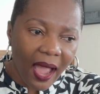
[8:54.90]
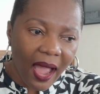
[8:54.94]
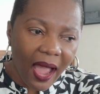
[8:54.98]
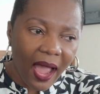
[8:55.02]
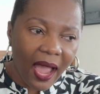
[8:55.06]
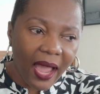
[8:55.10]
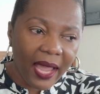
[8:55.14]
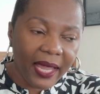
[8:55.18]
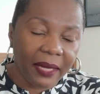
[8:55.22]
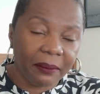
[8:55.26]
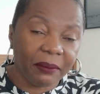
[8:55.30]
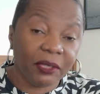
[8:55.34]

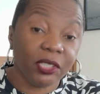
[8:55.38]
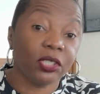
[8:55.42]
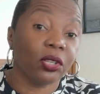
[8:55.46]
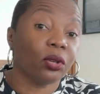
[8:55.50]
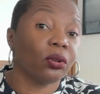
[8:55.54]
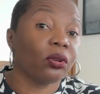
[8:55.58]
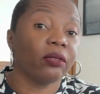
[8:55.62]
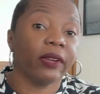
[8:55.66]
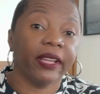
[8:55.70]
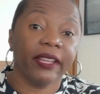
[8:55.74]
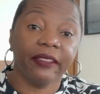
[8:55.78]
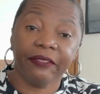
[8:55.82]
am so
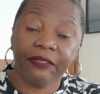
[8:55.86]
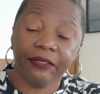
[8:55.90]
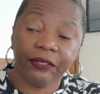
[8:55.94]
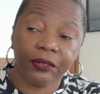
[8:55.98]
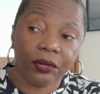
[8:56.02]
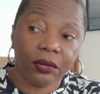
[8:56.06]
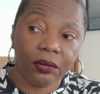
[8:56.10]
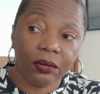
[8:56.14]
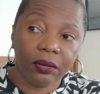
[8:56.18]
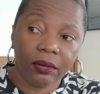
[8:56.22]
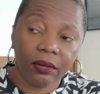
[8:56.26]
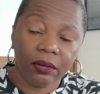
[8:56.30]

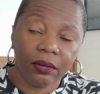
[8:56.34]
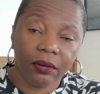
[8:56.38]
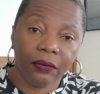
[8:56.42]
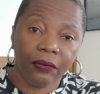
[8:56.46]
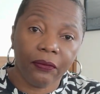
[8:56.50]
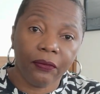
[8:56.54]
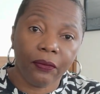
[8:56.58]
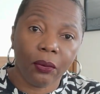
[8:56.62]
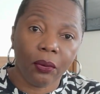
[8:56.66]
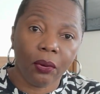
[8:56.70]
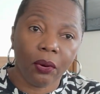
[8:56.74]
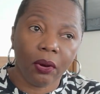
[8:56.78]
grateful
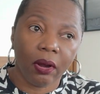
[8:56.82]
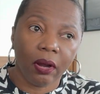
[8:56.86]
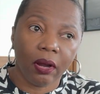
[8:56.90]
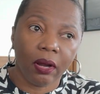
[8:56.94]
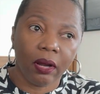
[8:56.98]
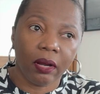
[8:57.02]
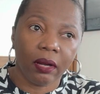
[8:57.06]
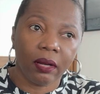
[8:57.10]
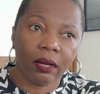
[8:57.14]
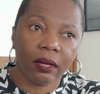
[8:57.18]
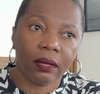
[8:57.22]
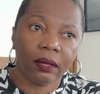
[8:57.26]

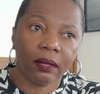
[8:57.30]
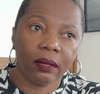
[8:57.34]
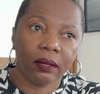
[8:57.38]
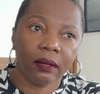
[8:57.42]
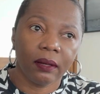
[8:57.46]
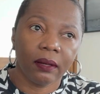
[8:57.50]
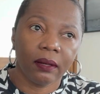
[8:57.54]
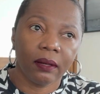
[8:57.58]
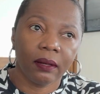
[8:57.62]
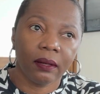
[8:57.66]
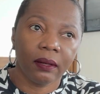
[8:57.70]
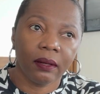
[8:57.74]
for
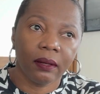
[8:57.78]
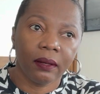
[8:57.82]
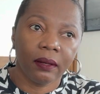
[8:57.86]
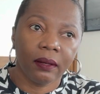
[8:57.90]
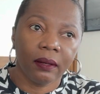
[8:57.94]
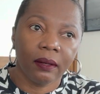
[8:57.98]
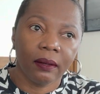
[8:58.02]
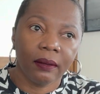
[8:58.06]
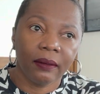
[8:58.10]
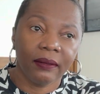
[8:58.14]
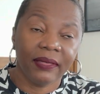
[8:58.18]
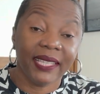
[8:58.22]

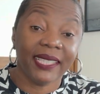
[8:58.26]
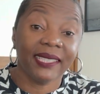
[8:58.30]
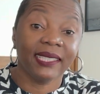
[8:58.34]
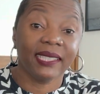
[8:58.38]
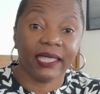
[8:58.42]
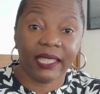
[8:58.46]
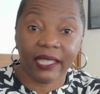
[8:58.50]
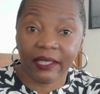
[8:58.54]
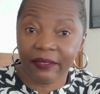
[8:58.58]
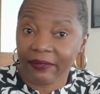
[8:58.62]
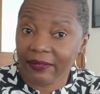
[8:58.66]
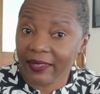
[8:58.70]
this
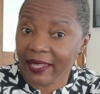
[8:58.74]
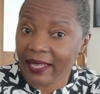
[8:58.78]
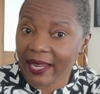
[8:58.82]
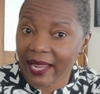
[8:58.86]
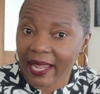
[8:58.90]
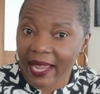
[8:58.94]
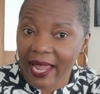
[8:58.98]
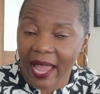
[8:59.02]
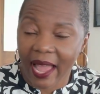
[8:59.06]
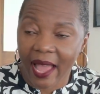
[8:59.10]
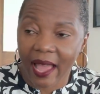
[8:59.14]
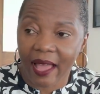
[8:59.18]
gift that
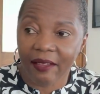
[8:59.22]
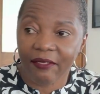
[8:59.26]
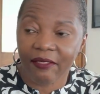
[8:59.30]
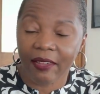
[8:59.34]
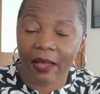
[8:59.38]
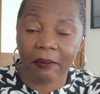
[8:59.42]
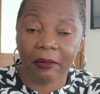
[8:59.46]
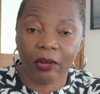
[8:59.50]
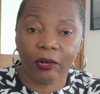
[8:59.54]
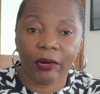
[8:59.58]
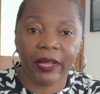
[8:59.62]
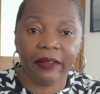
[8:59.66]
I have.
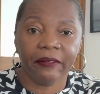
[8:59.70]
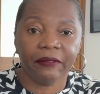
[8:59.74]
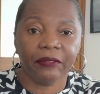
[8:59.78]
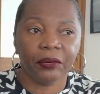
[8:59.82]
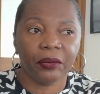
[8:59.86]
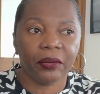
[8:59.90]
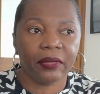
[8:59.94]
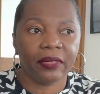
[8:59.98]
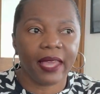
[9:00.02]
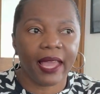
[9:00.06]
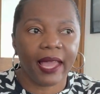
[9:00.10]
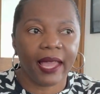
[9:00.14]
I'm
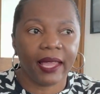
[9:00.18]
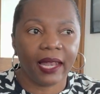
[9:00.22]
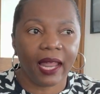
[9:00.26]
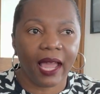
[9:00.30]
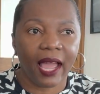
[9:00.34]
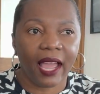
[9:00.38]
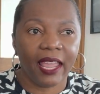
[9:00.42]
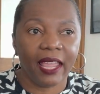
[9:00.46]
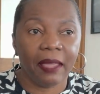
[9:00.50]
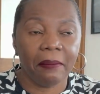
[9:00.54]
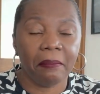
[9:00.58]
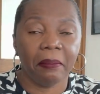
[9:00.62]
grateful that
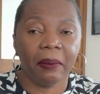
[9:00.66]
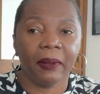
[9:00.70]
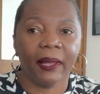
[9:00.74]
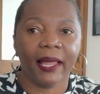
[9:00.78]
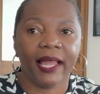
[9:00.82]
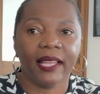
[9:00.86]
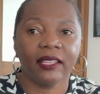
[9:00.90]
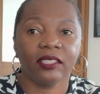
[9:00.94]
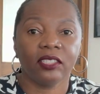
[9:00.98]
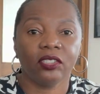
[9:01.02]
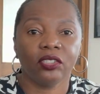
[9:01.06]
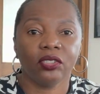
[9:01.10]
I am
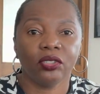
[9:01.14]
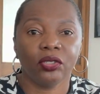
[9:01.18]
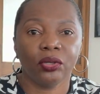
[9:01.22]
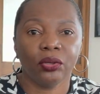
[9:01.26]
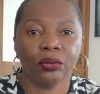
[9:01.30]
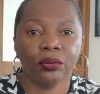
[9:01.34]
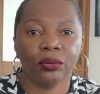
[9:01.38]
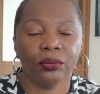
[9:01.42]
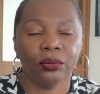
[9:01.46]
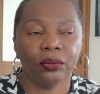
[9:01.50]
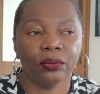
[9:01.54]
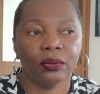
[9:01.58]
blessed
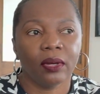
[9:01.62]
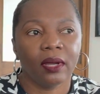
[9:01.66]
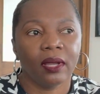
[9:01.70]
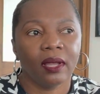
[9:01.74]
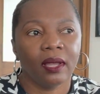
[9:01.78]
to